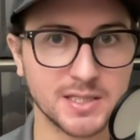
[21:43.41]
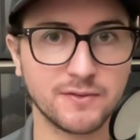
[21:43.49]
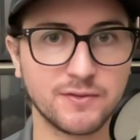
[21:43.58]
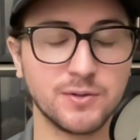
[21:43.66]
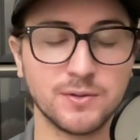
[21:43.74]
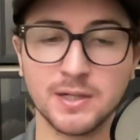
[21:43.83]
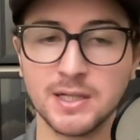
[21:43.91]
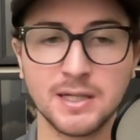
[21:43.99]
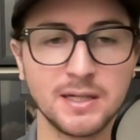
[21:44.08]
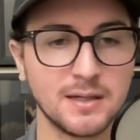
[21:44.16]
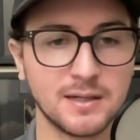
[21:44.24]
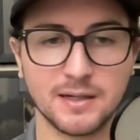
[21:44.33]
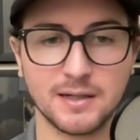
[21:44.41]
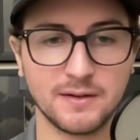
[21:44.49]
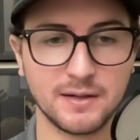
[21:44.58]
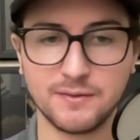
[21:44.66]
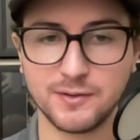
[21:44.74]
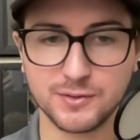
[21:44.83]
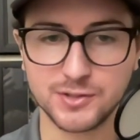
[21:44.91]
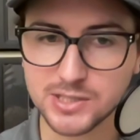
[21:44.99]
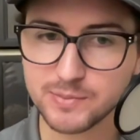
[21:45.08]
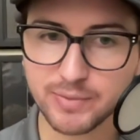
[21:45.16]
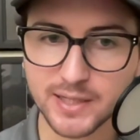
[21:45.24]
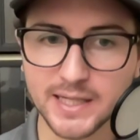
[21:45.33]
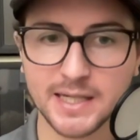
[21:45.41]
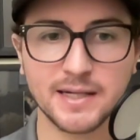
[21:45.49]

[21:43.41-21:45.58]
If you just played